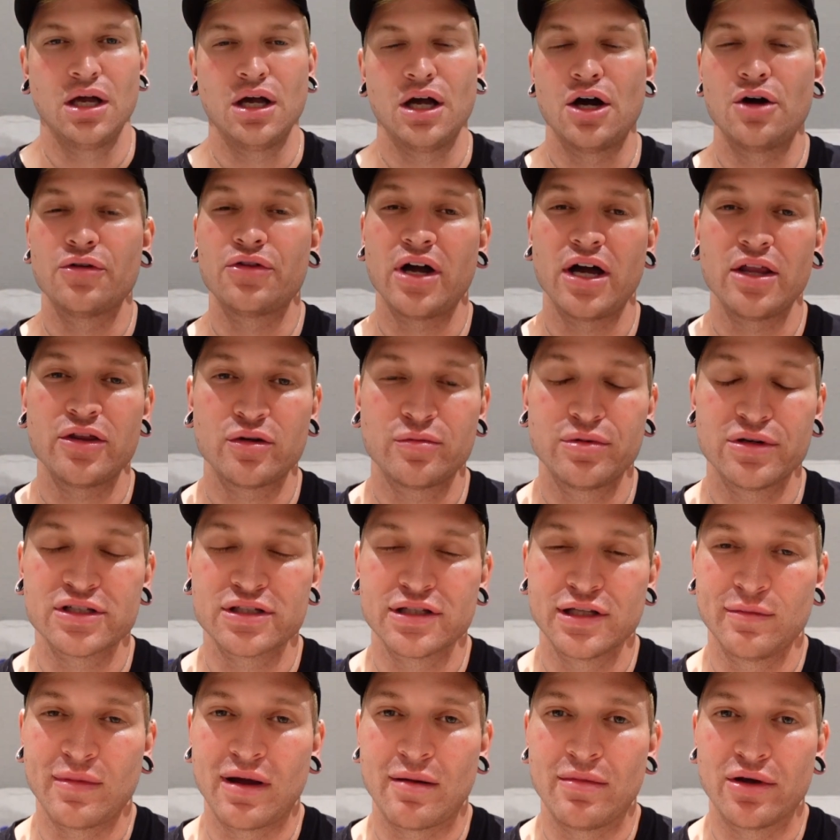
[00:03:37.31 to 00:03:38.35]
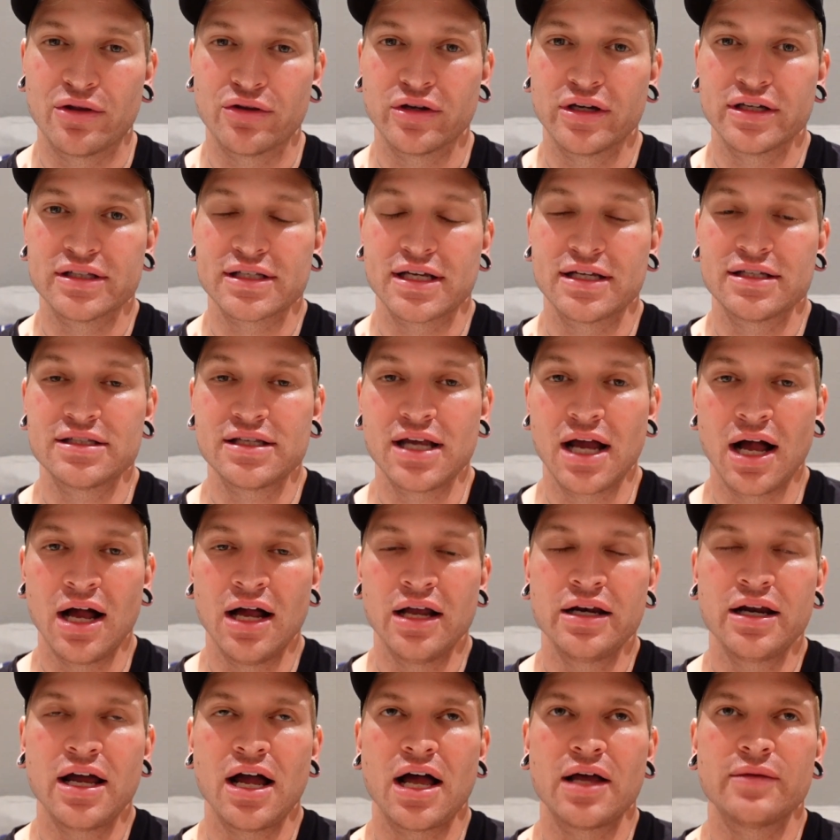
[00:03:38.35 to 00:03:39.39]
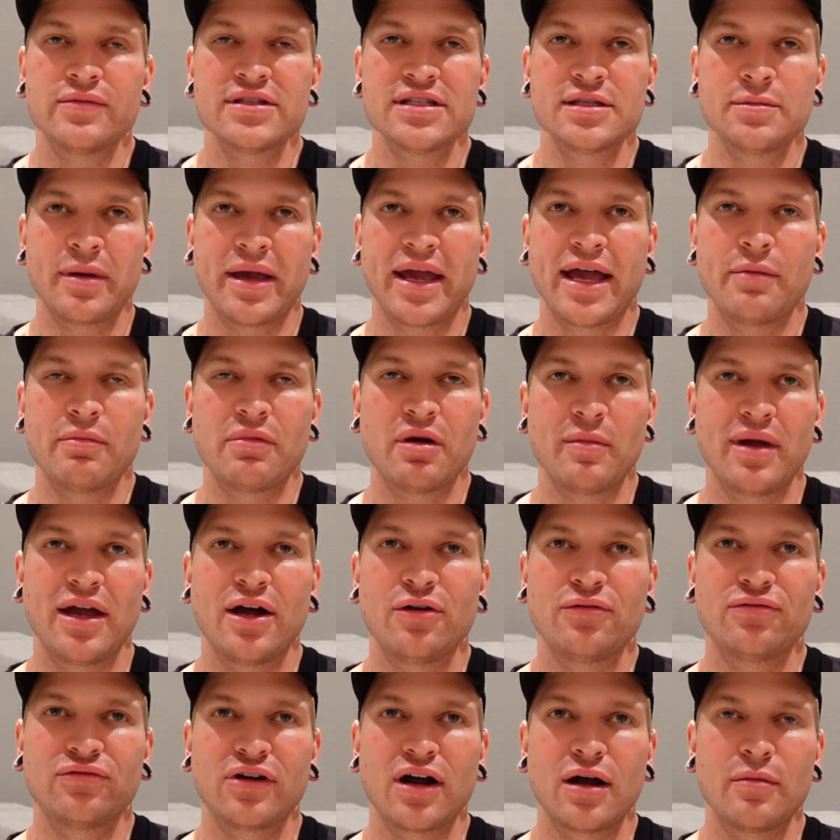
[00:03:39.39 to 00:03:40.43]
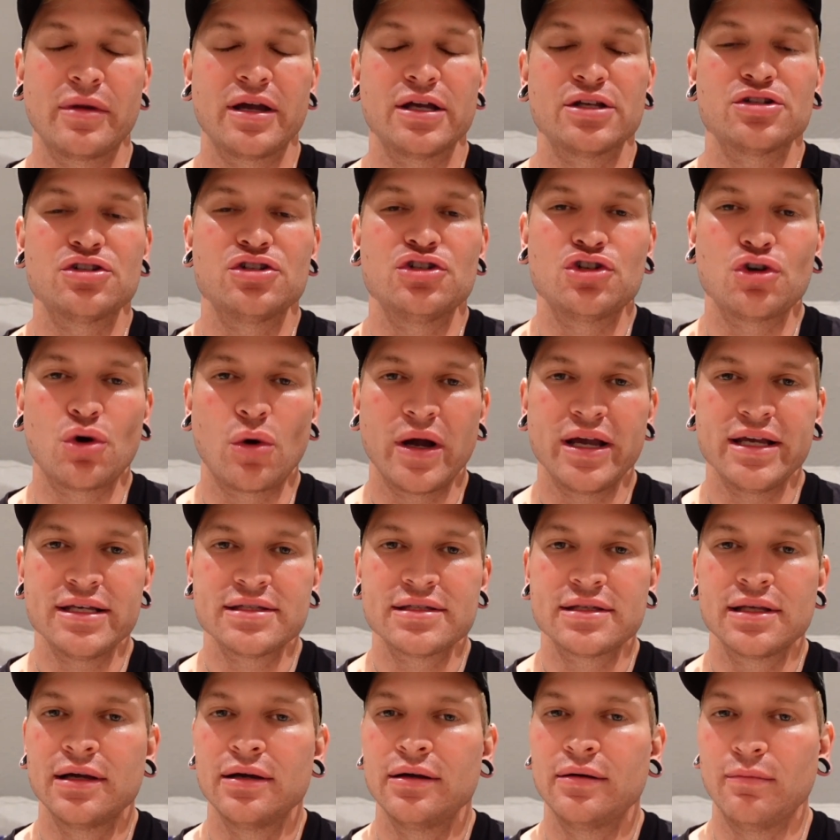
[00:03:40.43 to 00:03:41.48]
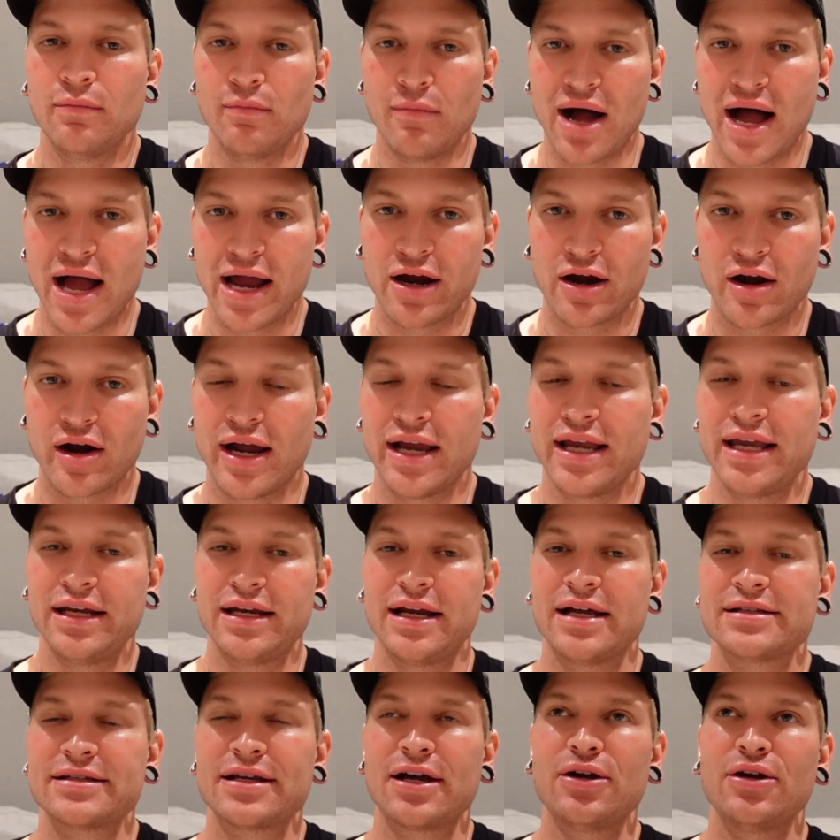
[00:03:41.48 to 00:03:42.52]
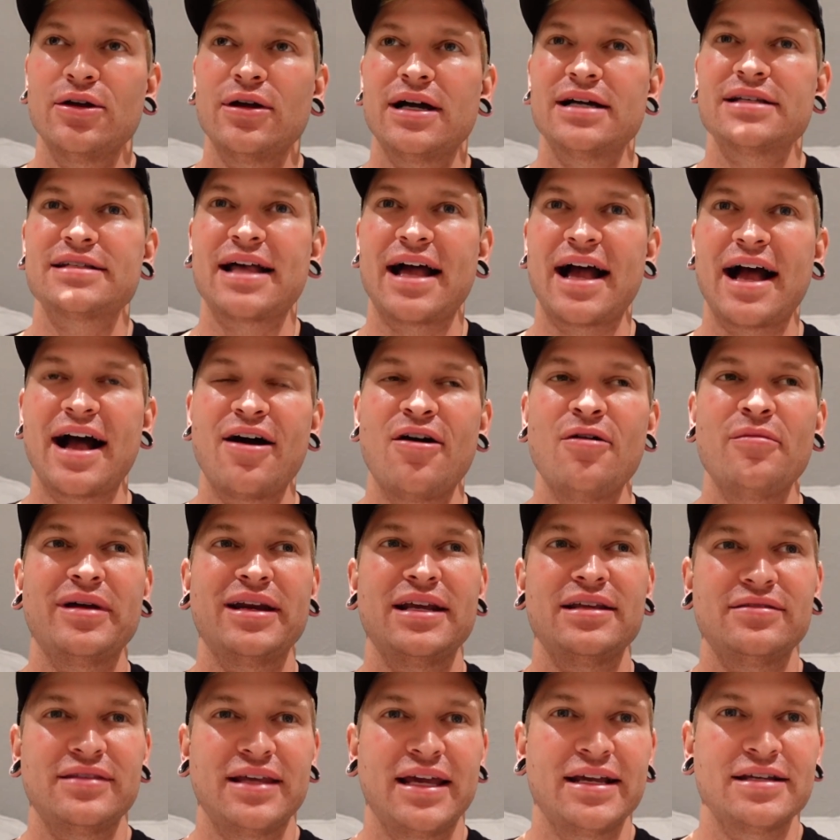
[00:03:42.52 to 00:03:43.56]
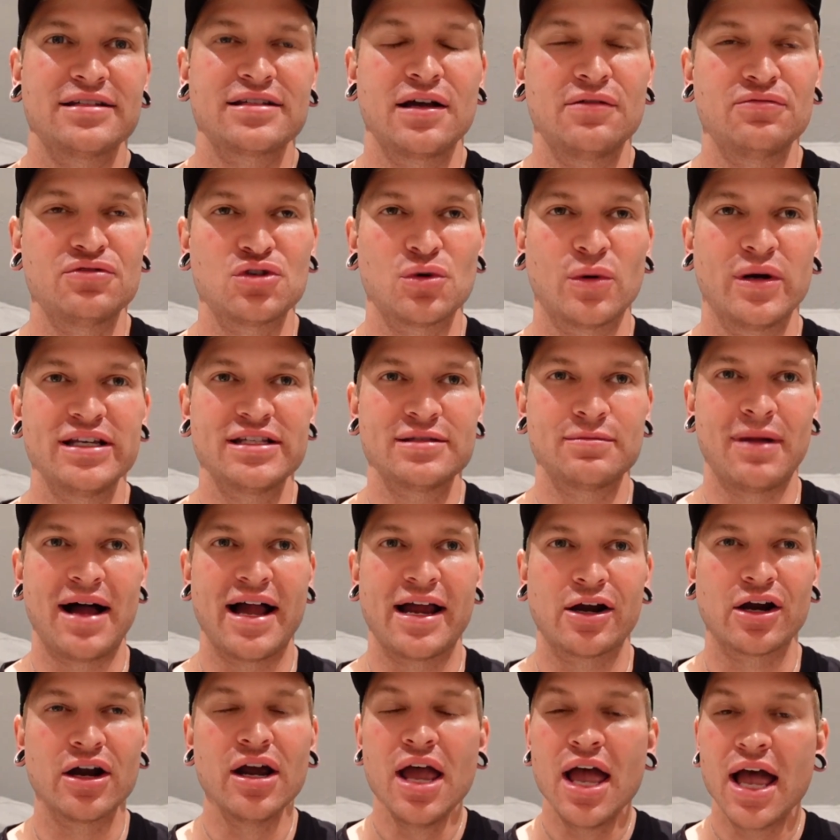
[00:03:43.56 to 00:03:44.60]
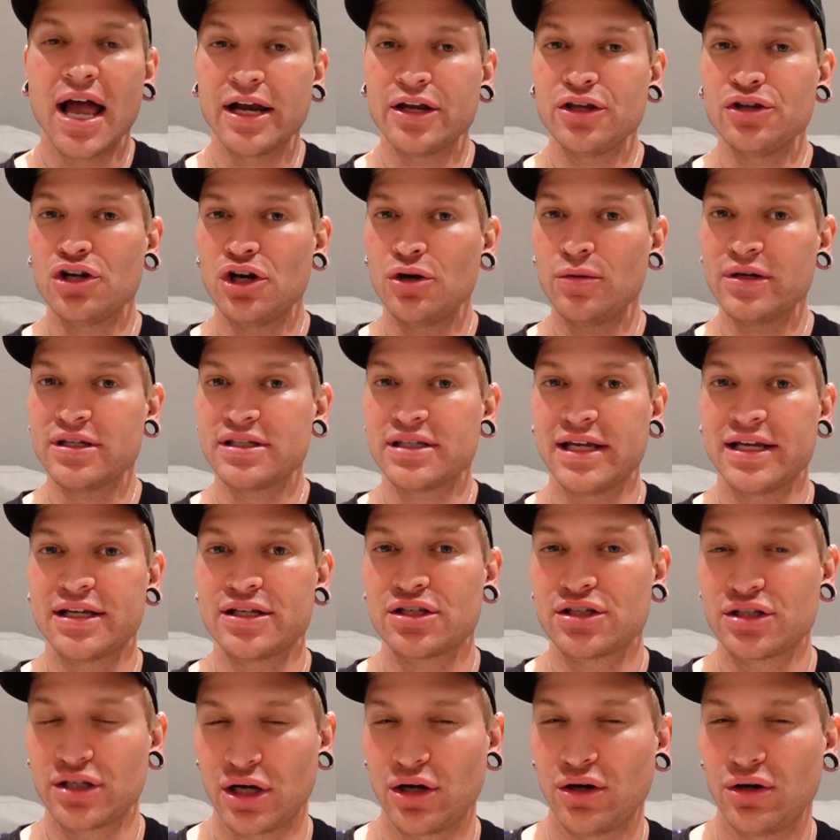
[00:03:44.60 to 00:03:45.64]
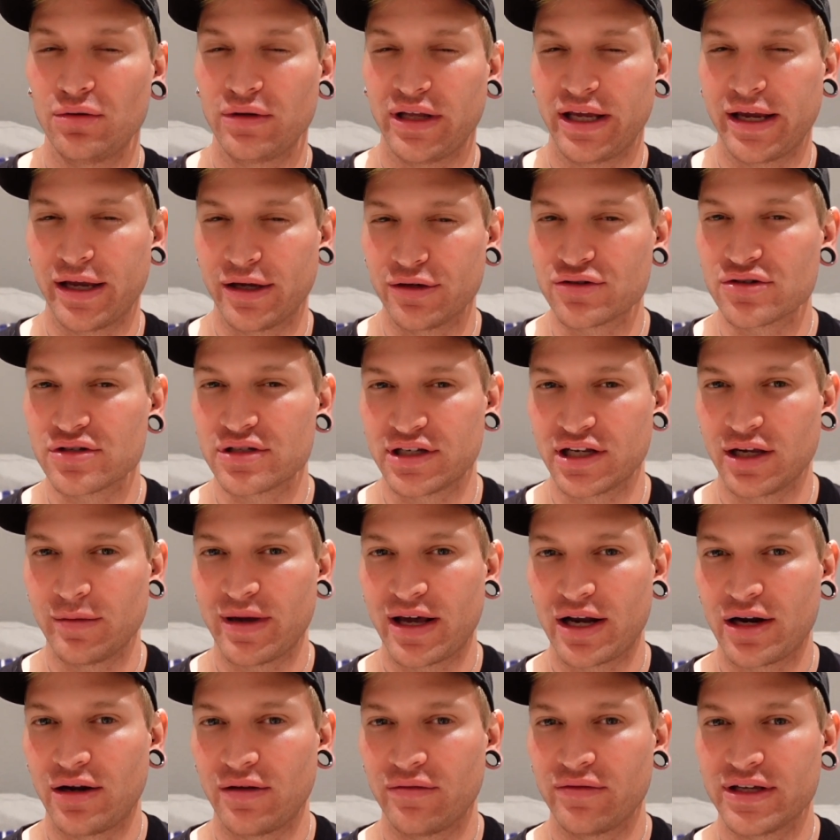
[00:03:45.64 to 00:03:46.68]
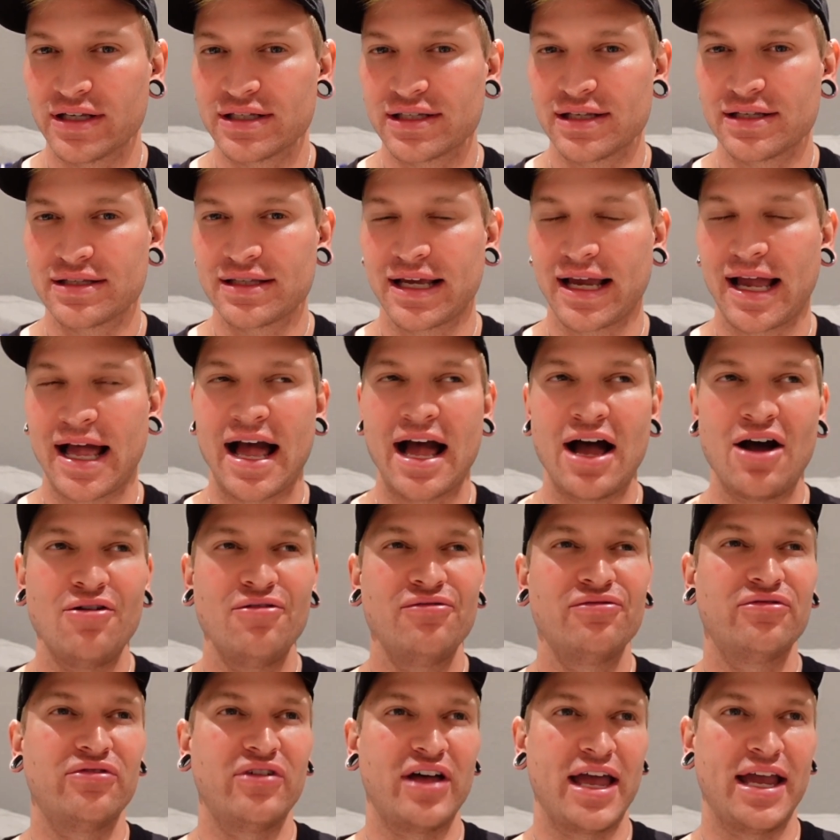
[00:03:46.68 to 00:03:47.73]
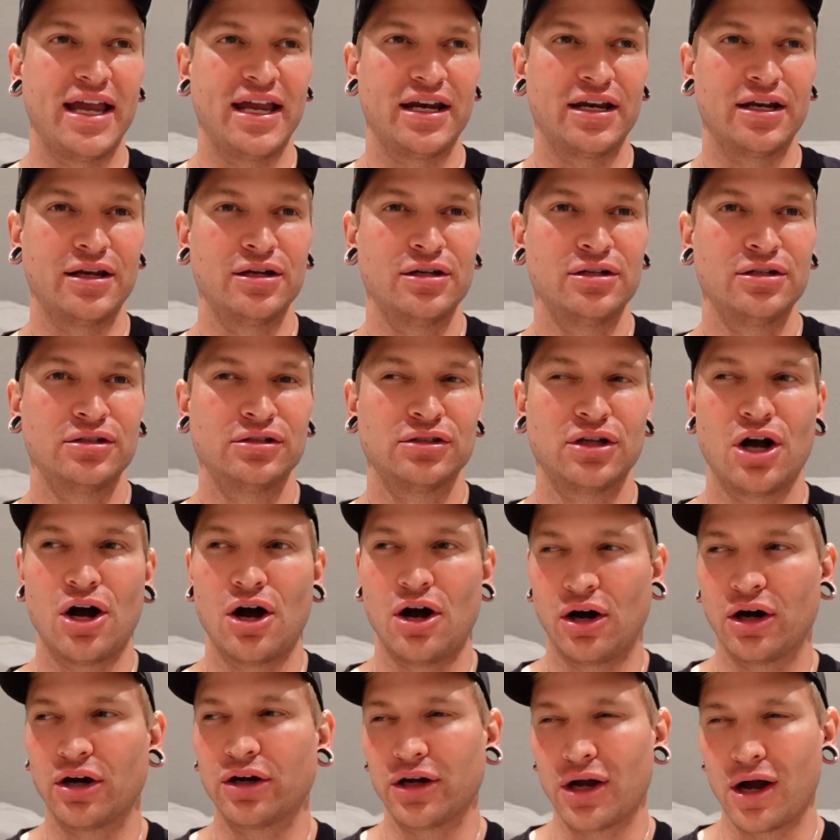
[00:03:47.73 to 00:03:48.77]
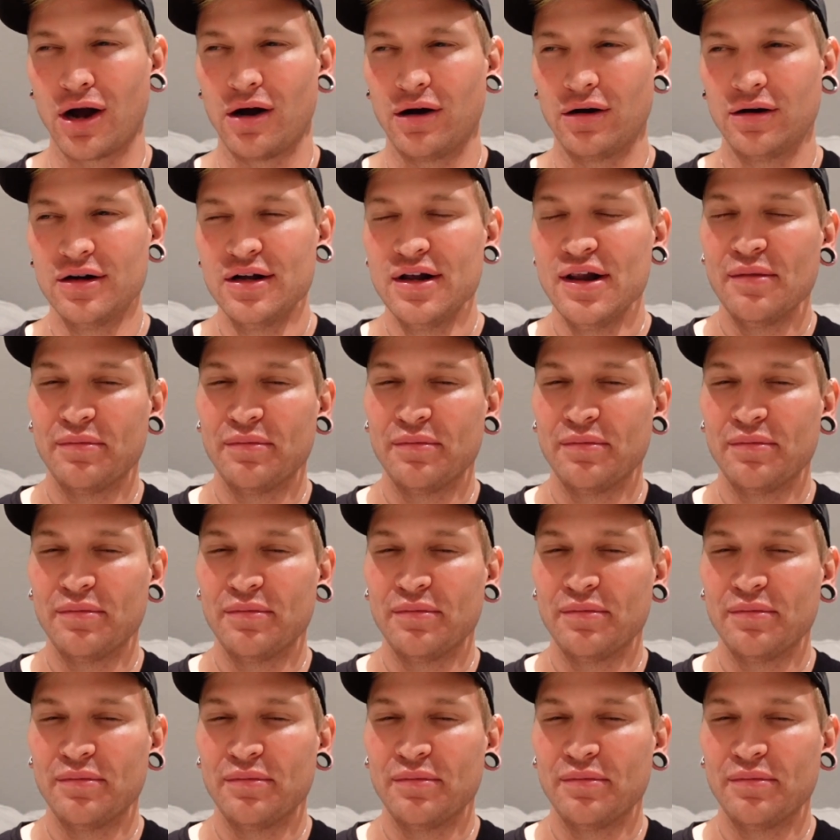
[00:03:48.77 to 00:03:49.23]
Oh, the other person that my mother gets a ton of spam mail from is Joyce Meyer. I cannot tell you guys how many things of Joyce Meyer. And you know what's like so like interesting about all this? It's like how vain are y'all?